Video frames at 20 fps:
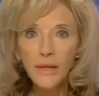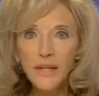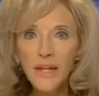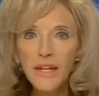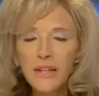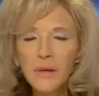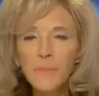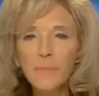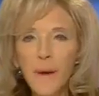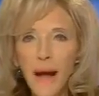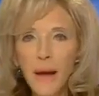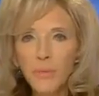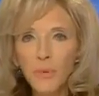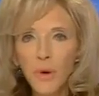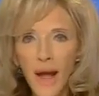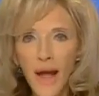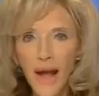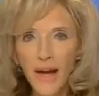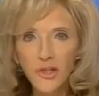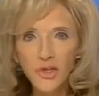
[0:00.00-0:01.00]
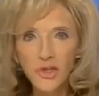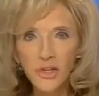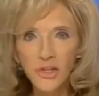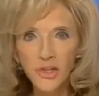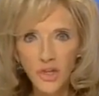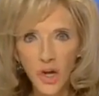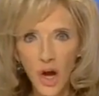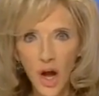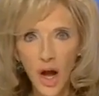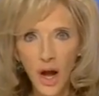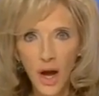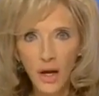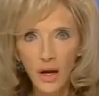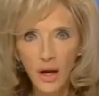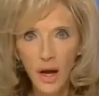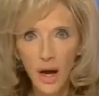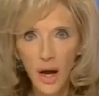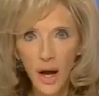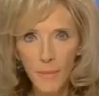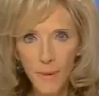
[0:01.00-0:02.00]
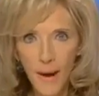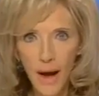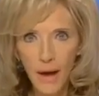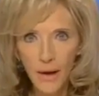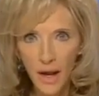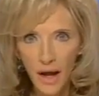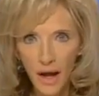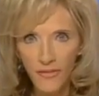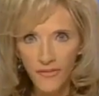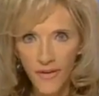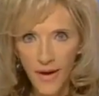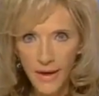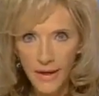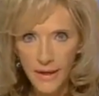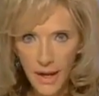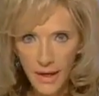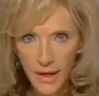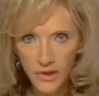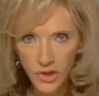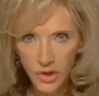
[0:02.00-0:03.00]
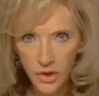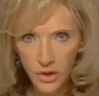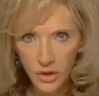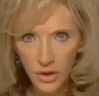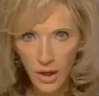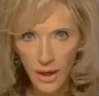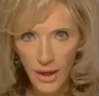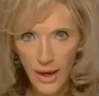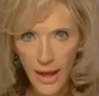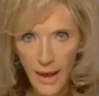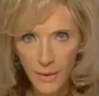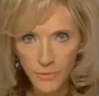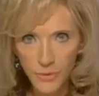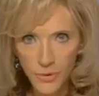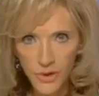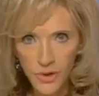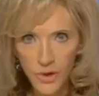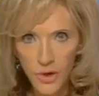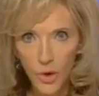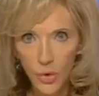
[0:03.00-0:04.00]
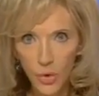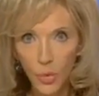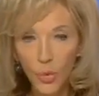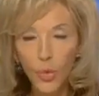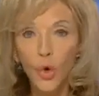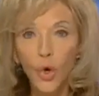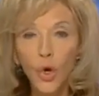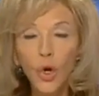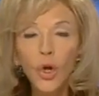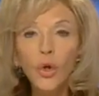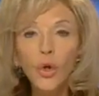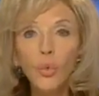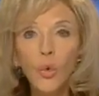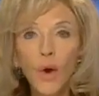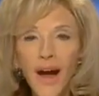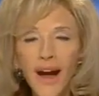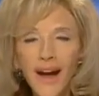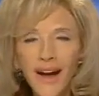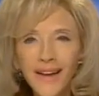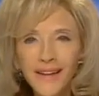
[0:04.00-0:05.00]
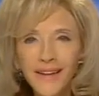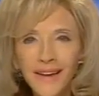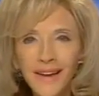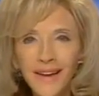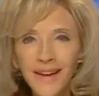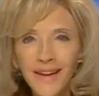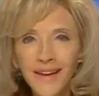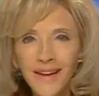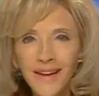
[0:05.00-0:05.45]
Did the Bible actually talk about a financial collapse worldwide?